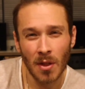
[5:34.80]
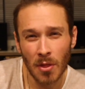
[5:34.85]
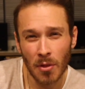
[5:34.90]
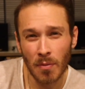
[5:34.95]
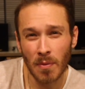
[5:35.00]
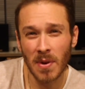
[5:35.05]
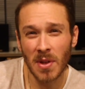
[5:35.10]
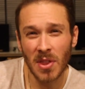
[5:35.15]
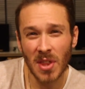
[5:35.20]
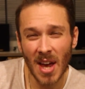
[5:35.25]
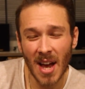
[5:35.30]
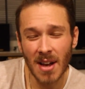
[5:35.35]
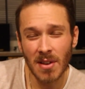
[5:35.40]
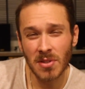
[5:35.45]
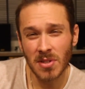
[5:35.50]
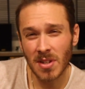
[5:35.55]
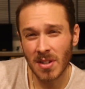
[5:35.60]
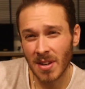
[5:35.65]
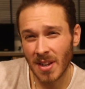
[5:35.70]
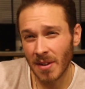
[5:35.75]

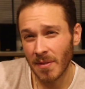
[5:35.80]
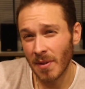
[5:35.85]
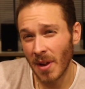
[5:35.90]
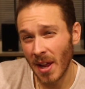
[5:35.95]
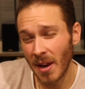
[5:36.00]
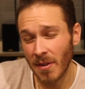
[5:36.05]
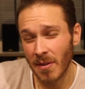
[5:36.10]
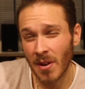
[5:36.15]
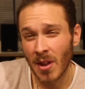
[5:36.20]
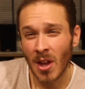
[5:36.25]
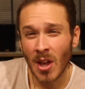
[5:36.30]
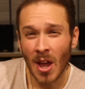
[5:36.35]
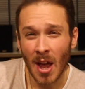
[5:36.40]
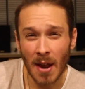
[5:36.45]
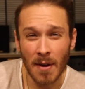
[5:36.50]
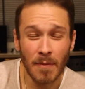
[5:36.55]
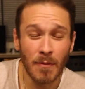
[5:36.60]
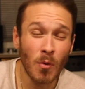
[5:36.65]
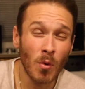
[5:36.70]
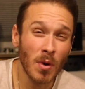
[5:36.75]
$3,000 and,
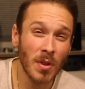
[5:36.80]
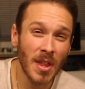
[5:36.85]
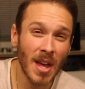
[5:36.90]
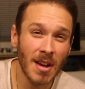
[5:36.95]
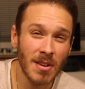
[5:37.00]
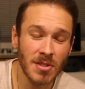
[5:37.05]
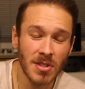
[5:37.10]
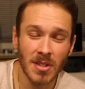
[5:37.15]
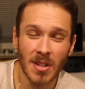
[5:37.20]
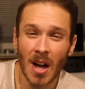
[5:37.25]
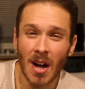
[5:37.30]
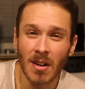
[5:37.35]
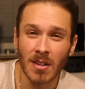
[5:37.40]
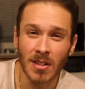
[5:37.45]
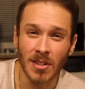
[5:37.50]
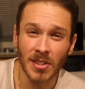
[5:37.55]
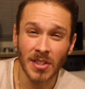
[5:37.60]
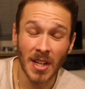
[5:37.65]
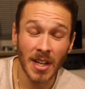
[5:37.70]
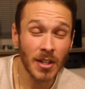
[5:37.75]
and,
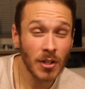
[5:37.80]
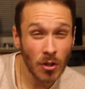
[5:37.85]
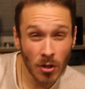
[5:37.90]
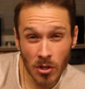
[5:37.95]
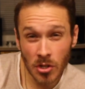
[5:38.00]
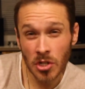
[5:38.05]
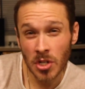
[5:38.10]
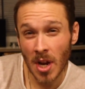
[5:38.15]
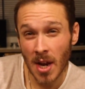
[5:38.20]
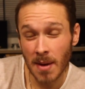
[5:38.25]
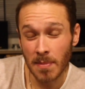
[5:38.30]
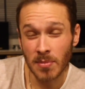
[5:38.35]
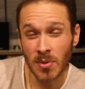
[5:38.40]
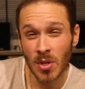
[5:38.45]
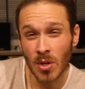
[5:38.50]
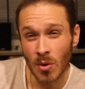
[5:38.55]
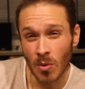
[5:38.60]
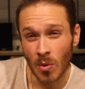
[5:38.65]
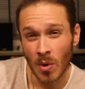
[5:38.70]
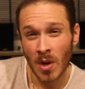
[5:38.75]
$4,000 in good shape
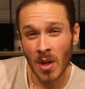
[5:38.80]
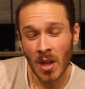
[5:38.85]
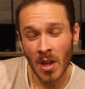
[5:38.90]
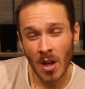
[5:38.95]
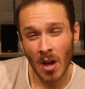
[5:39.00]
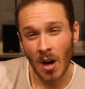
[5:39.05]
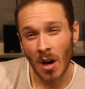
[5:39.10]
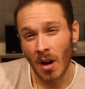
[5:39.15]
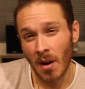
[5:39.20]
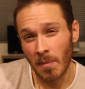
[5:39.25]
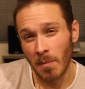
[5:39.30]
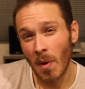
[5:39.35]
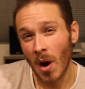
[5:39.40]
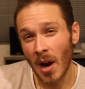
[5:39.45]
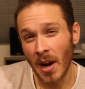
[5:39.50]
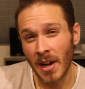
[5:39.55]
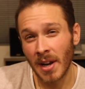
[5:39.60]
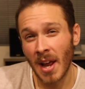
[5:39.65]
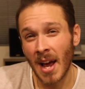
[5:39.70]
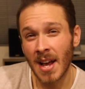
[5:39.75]
too. Uh,
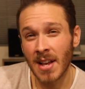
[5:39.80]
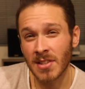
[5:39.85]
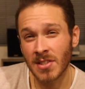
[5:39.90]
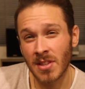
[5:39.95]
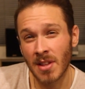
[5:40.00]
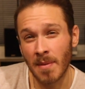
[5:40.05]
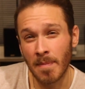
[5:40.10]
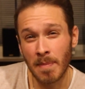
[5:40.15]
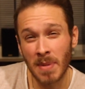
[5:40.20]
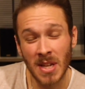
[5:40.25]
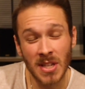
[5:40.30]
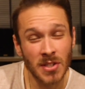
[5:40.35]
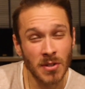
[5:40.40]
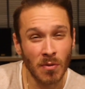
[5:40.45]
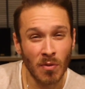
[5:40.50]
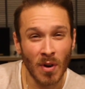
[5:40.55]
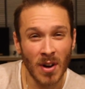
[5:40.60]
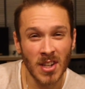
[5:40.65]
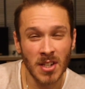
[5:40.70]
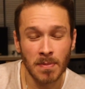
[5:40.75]
mine has the beads
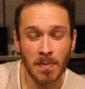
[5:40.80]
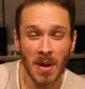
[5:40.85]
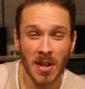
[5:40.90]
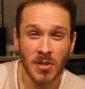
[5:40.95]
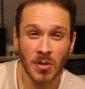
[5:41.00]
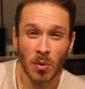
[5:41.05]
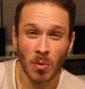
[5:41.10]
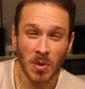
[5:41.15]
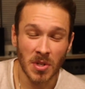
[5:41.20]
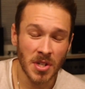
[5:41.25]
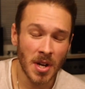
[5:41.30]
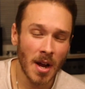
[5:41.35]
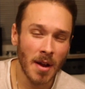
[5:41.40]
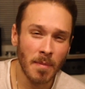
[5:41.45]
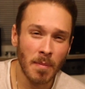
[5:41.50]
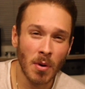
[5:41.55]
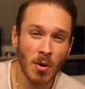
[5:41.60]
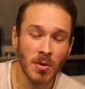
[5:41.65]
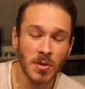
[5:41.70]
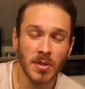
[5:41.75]
of rice bezel, which I
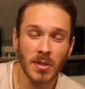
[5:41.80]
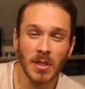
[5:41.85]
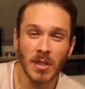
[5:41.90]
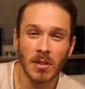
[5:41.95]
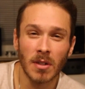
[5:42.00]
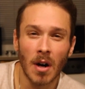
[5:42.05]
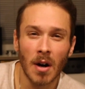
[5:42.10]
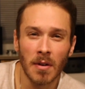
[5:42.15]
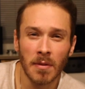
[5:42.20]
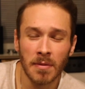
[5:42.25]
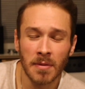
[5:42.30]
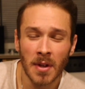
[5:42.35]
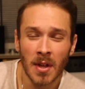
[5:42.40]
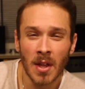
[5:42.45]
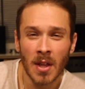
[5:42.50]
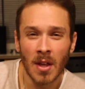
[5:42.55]
personally love.